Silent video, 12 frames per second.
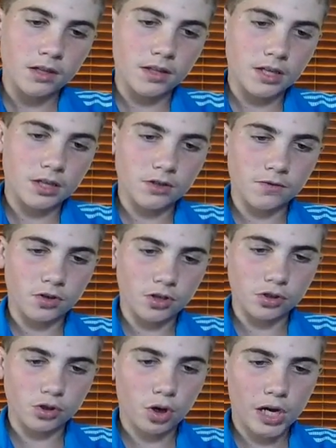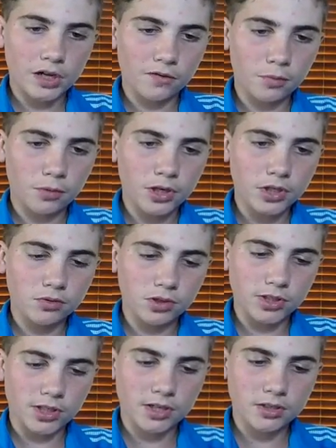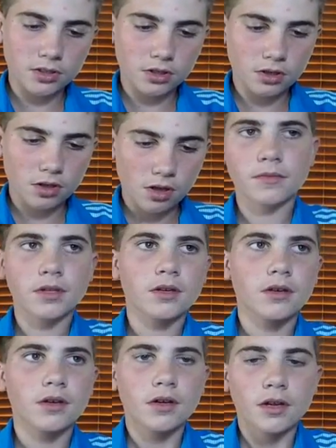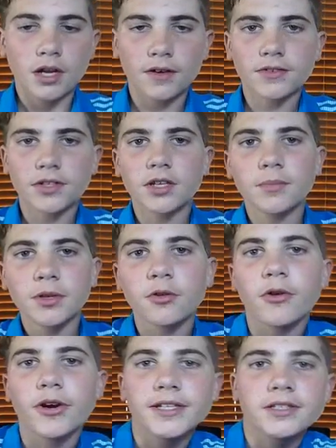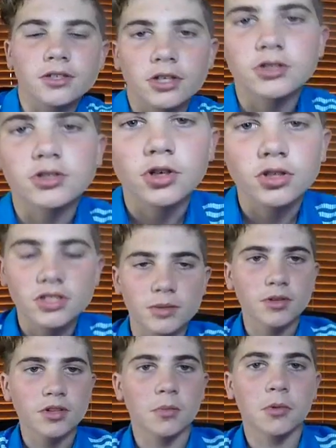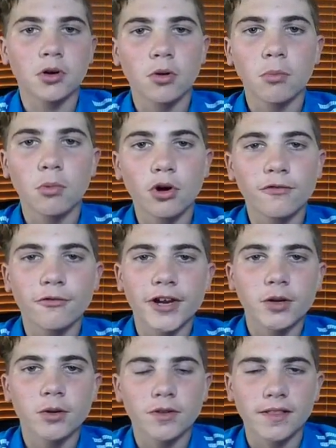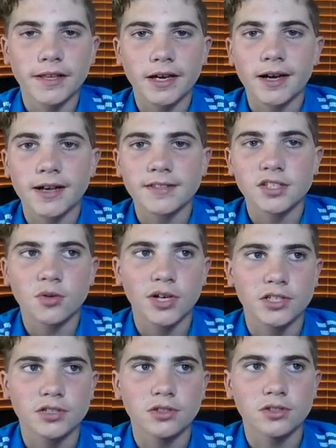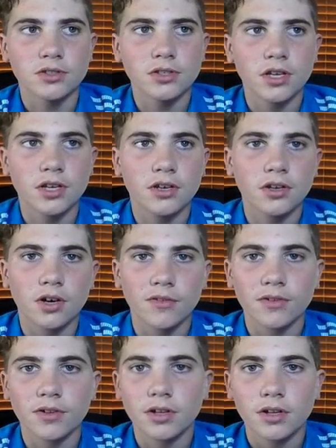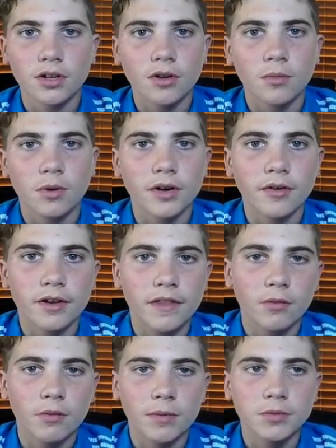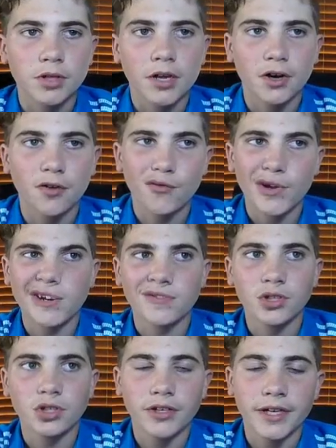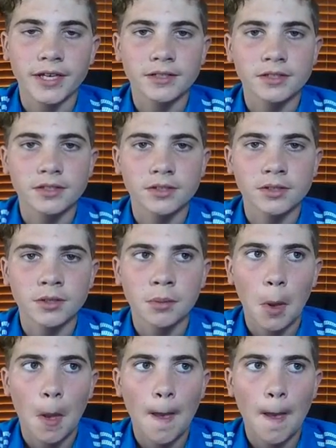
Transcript: And then you've got a tie-off point to adjust it. Now, I've done a bit of research on some of the more frequently asked questions, and I've went around their website and I've found a few answers.